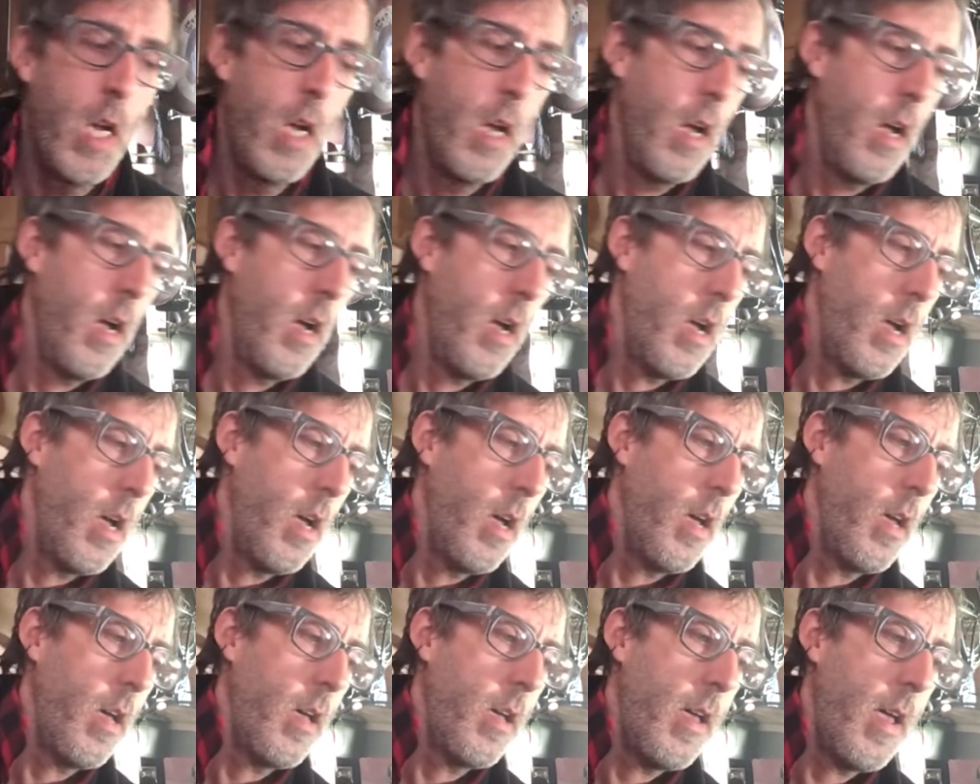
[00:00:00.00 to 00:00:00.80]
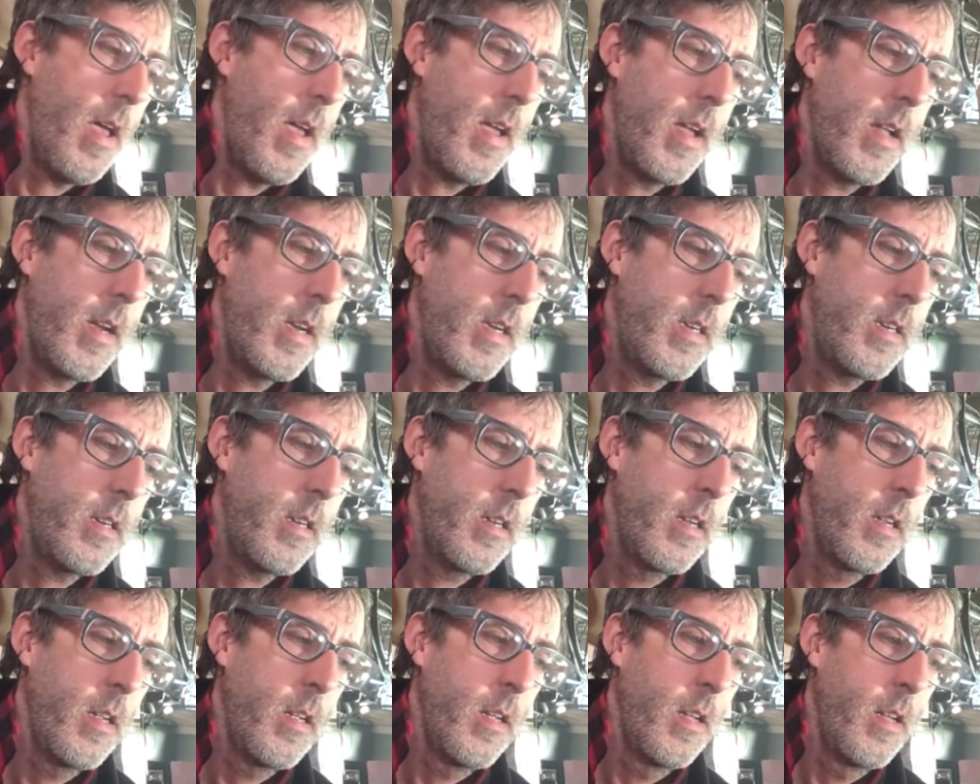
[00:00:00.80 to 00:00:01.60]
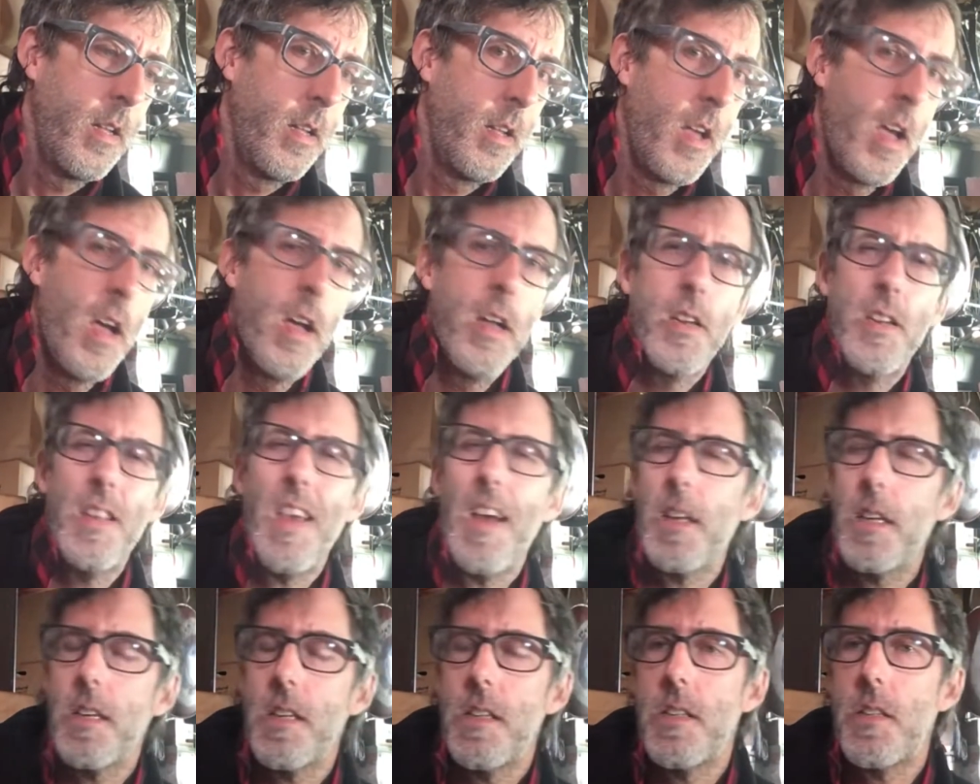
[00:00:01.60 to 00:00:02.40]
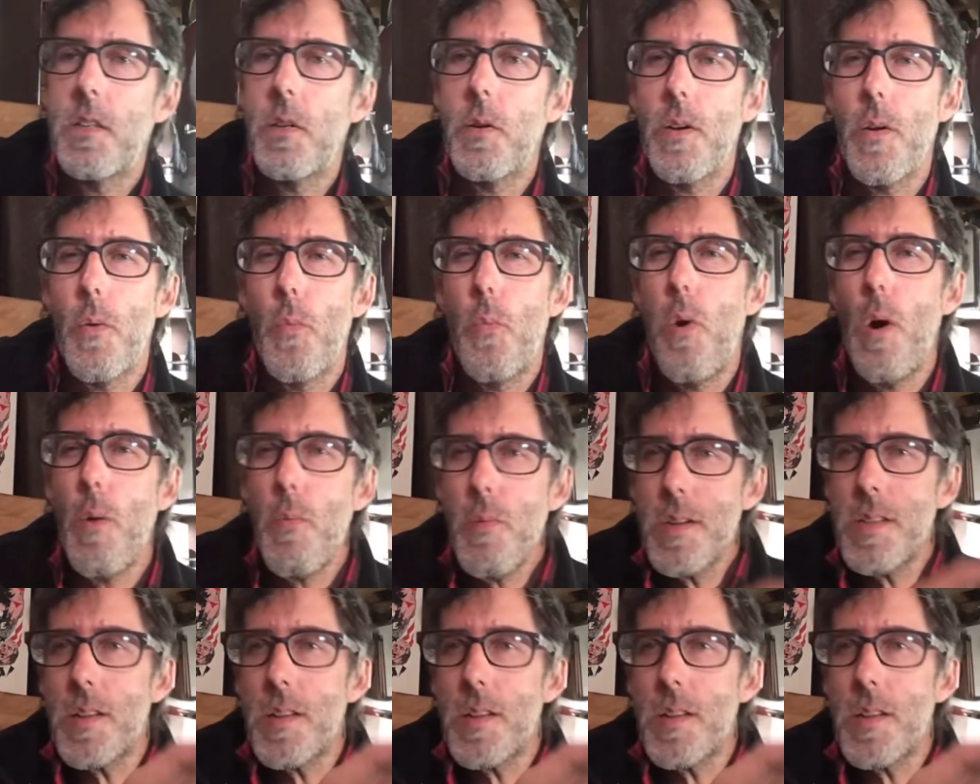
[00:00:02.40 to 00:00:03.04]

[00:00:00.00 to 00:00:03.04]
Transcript: And yeah, dude, what was